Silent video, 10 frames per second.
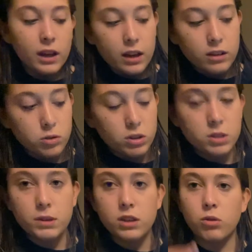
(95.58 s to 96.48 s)
is going to
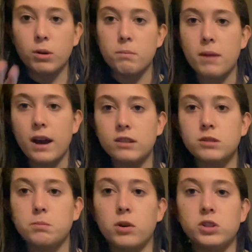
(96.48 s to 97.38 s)
be your
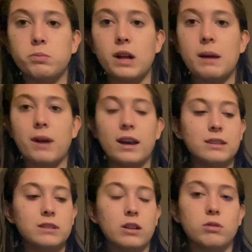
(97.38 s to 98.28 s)
mass multiplied by
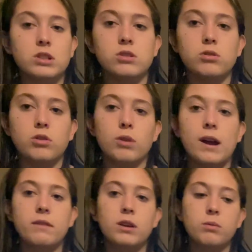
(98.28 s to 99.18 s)
acceleration due to
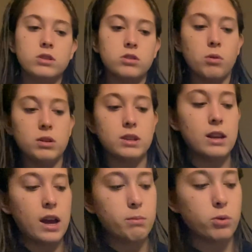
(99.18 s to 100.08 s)
gravity, which is always in
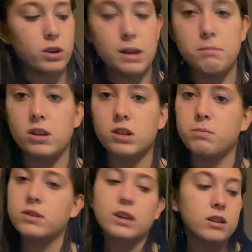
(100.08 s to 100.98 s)
9.8 meters
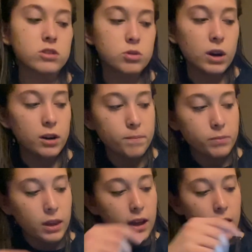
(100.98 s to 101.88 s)
per second squared.
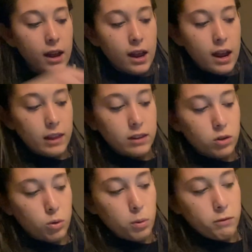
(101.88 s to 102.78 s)
And the
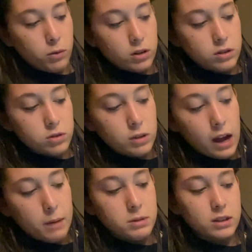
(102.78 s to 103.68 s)
normal force, so that
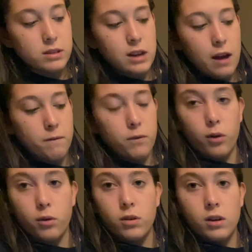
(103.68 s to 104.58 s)
object does not
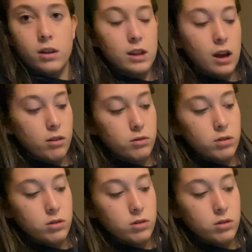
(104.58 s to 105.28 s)
fall down